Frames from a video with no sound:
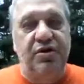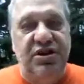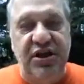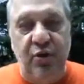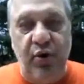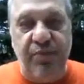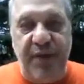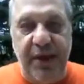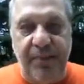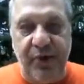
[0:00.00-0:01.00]
deal with
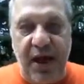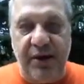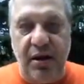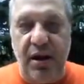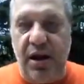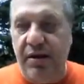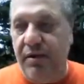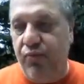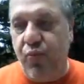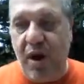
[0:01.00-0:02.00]
people on
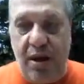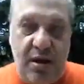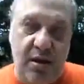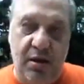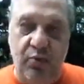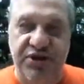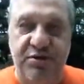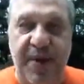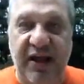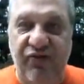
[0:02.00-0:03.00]
a
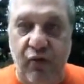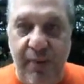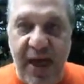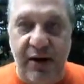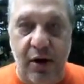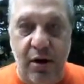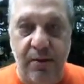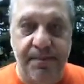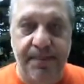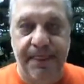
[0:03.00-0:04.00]
respectful manner.
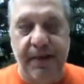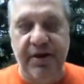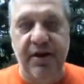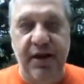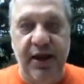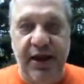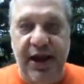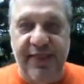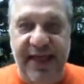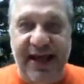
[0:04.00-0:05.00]
I mean,
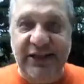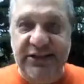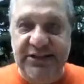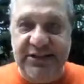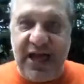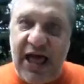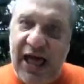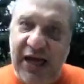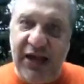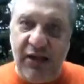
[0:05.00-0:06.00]
and that's
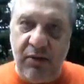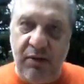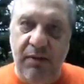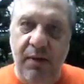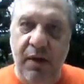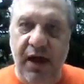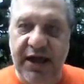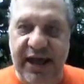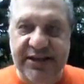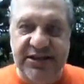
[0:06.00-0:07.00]
kind of
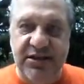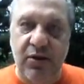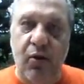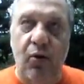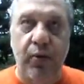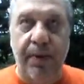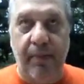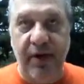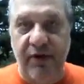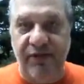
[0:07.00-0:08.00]
against the whole
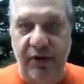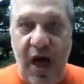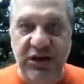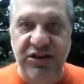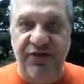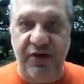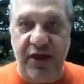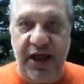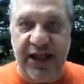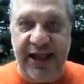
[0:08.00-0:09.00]
Republican philosophy
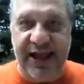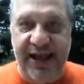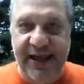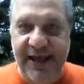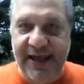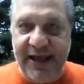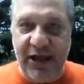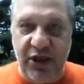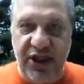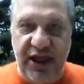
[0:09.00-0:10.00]
lately. You
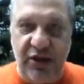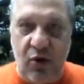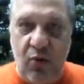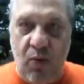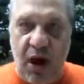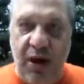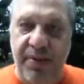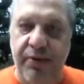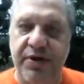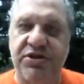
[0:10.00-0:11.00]
know, they don't want to
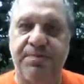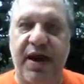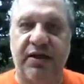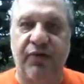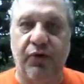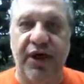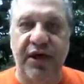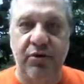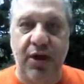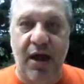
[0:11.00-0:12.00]
be respectful.
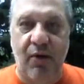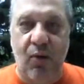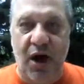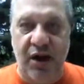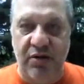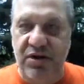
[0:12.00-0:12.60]
They do not want